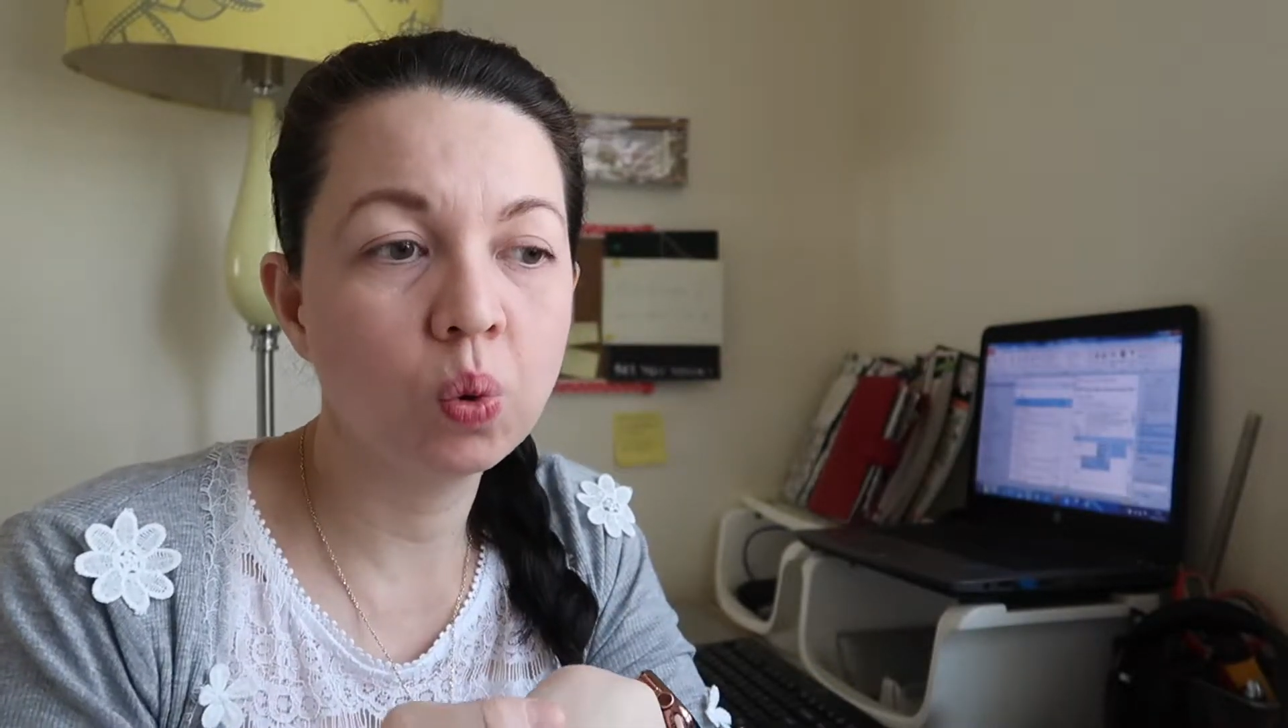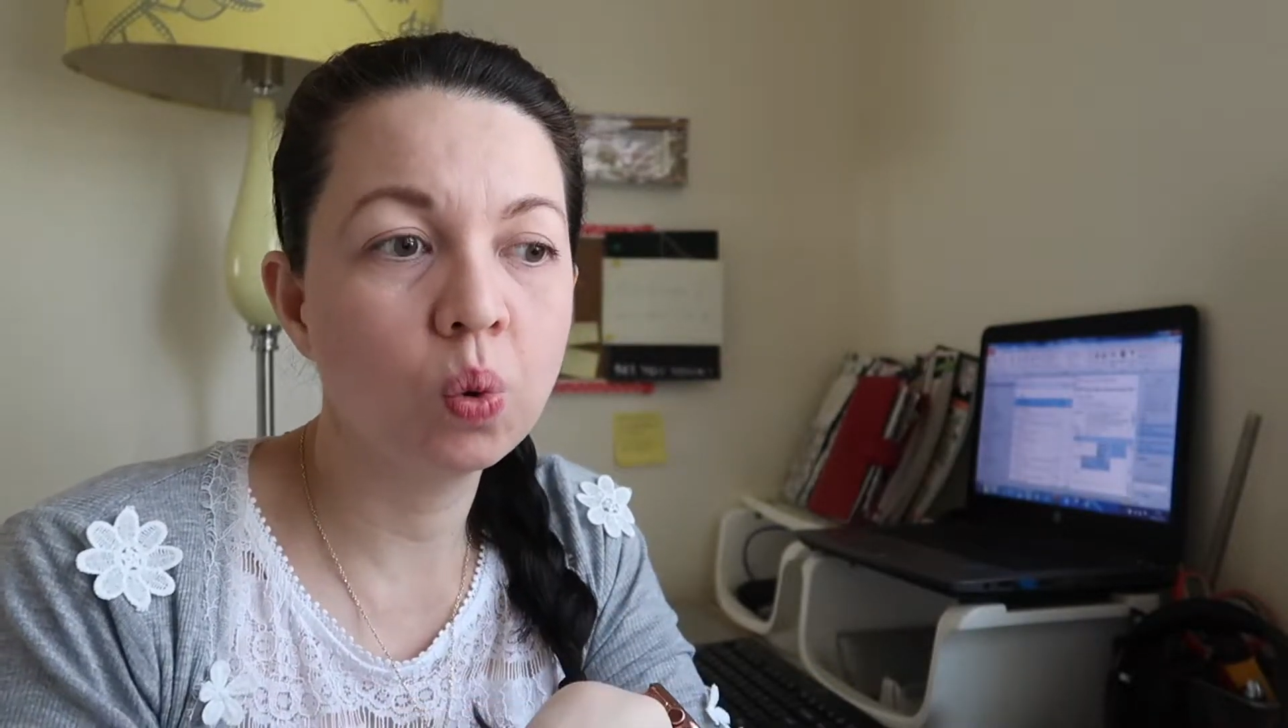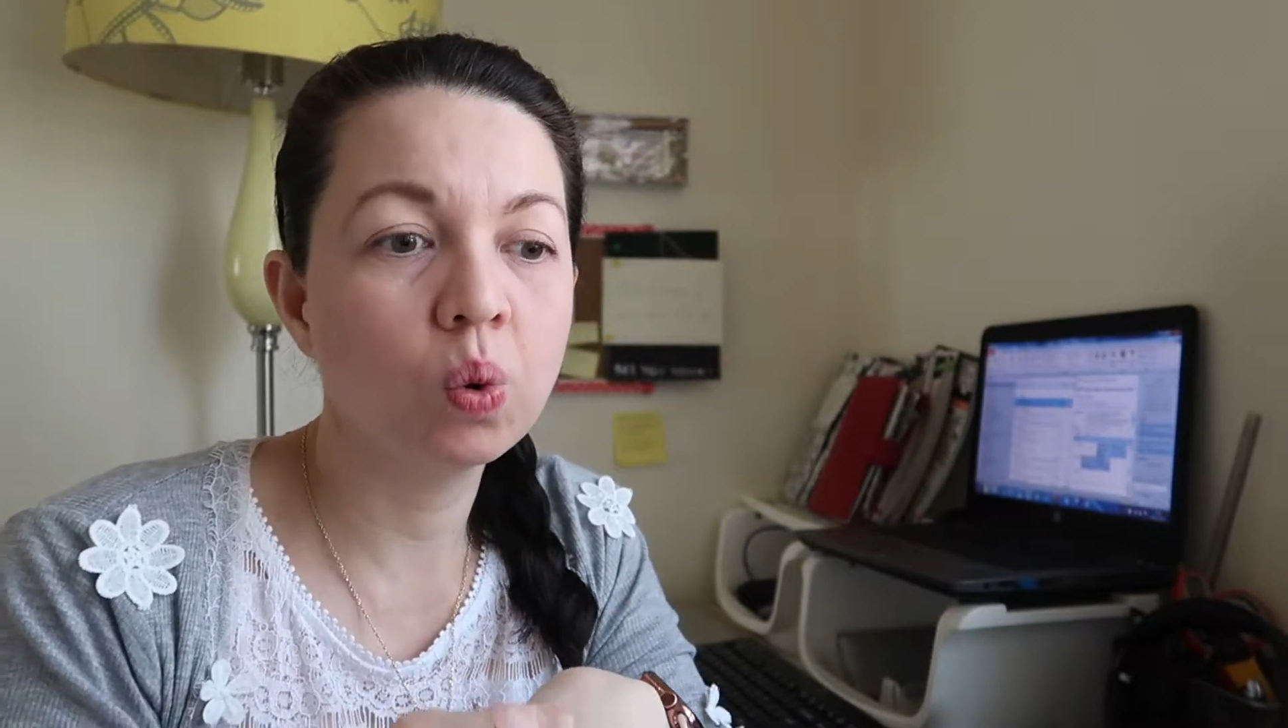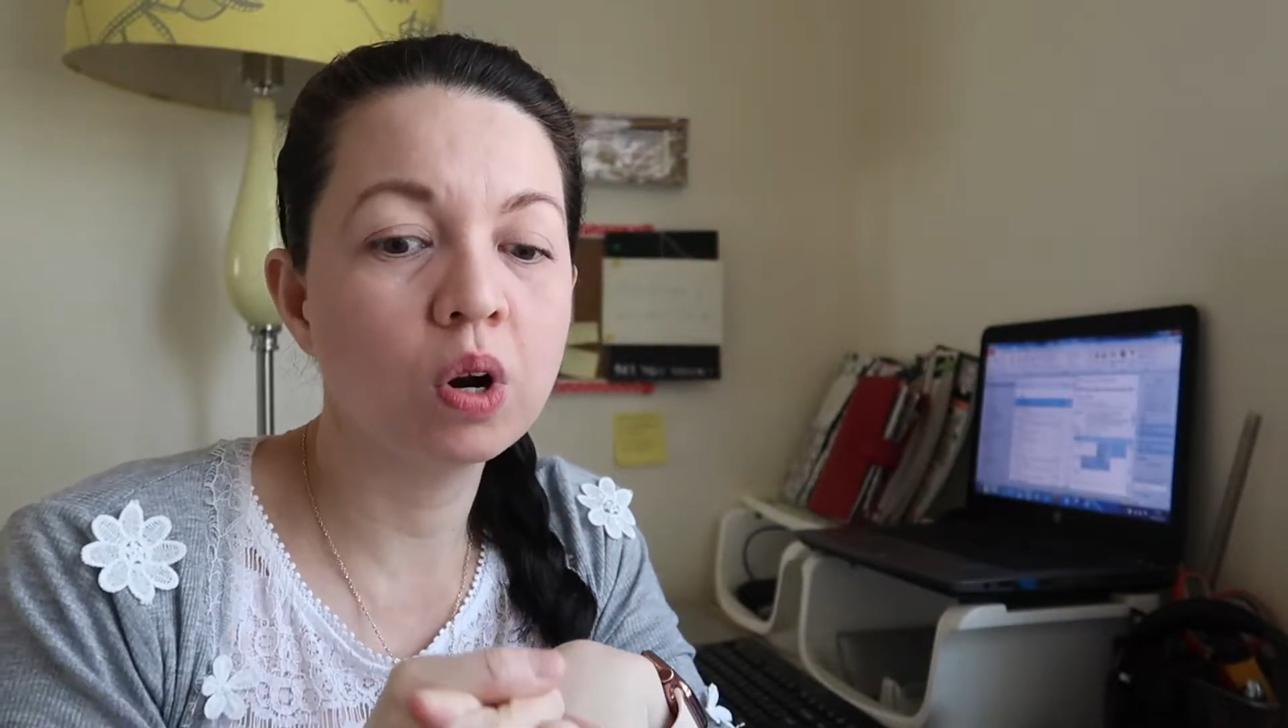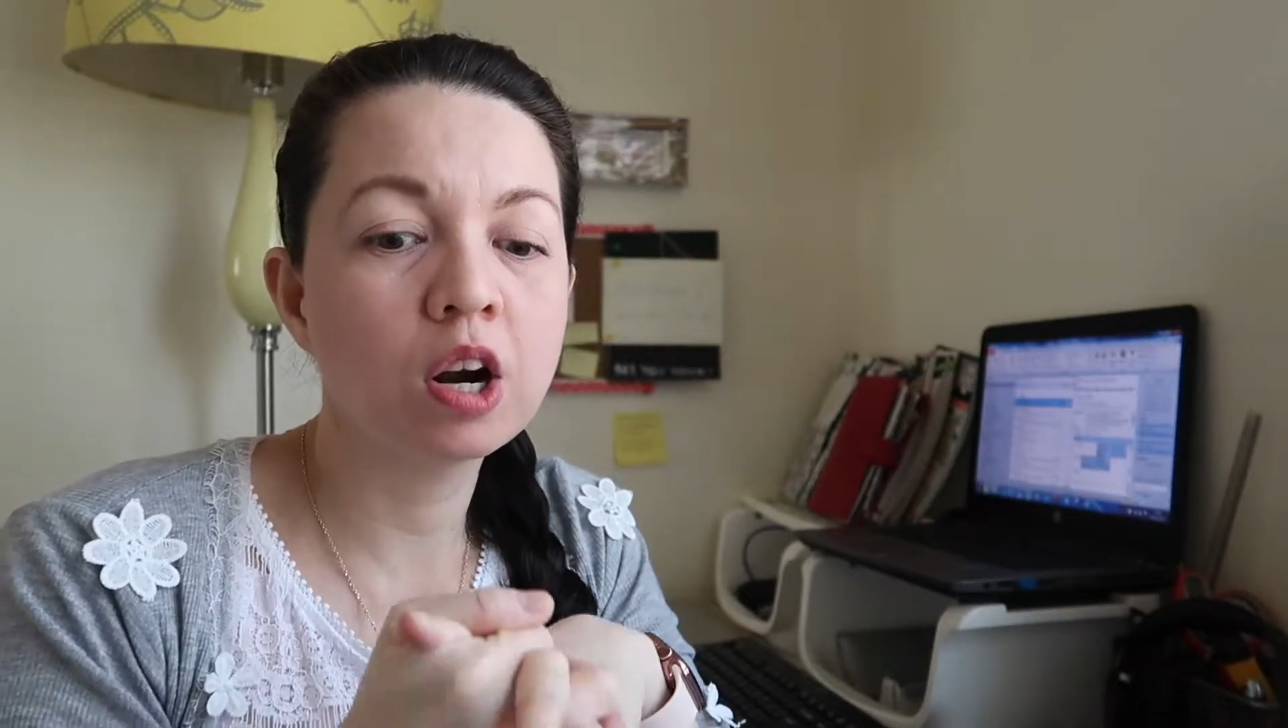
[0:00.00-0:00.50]

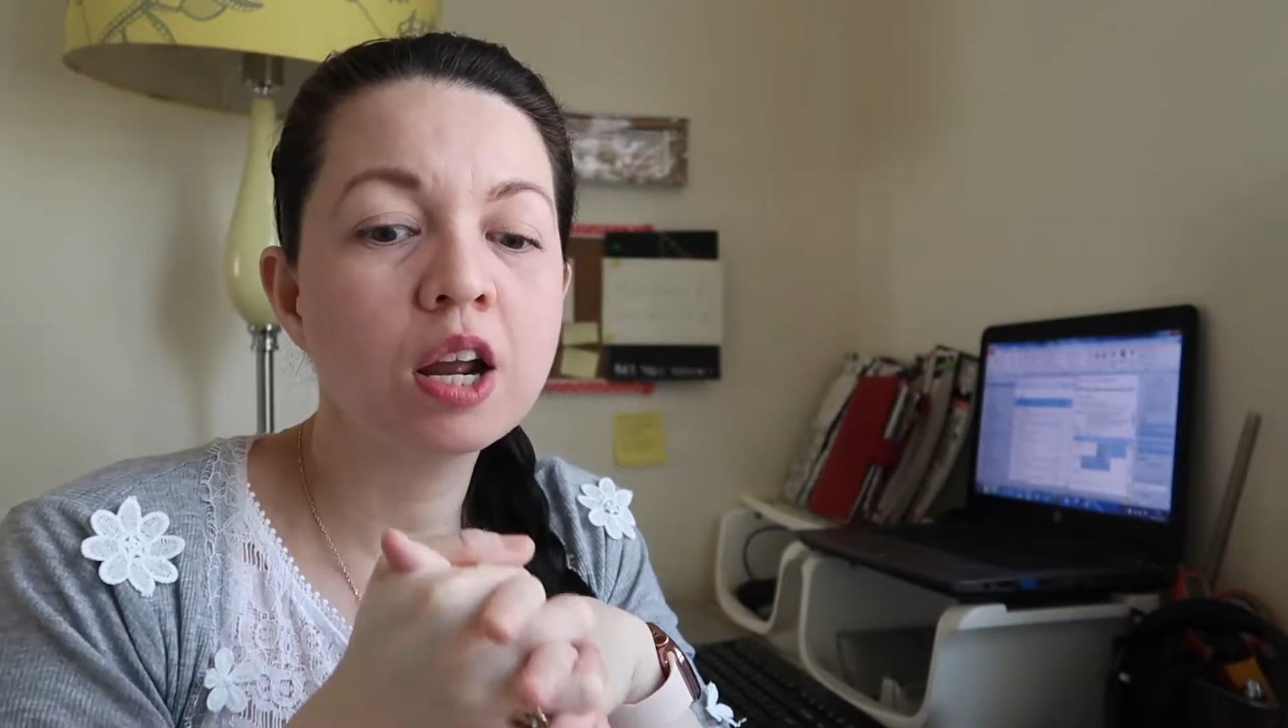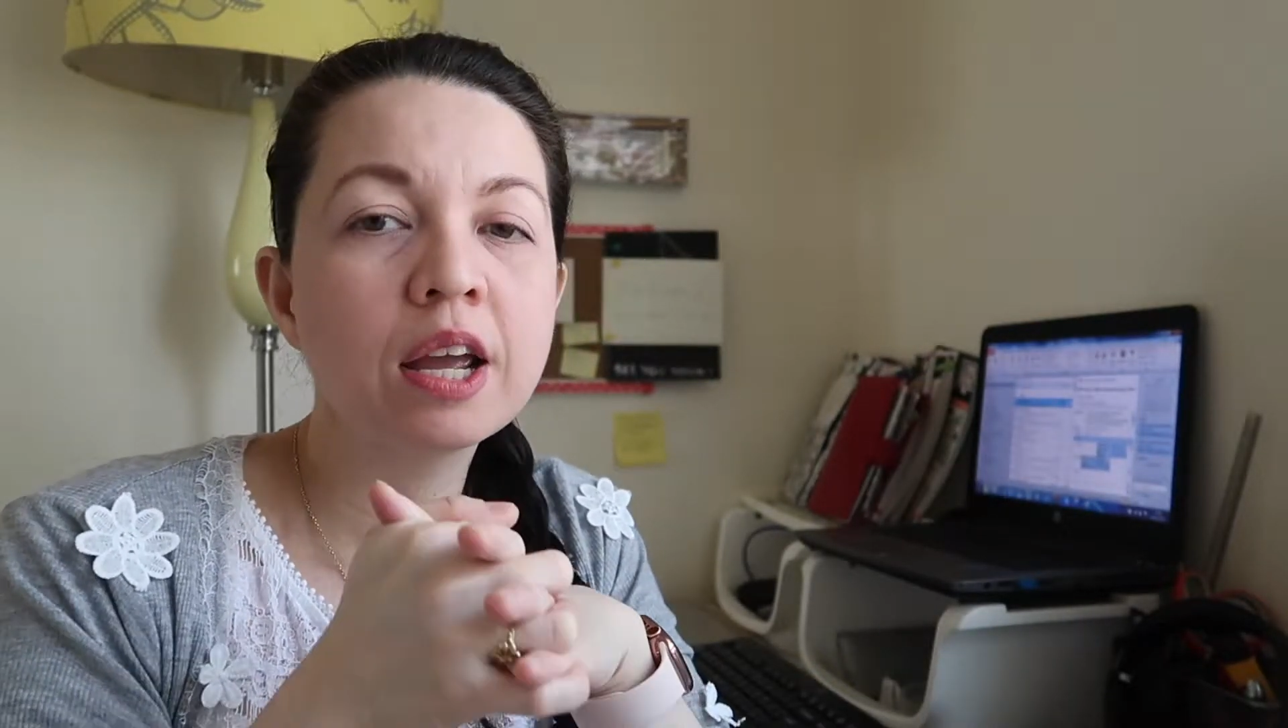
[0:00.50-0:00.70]
or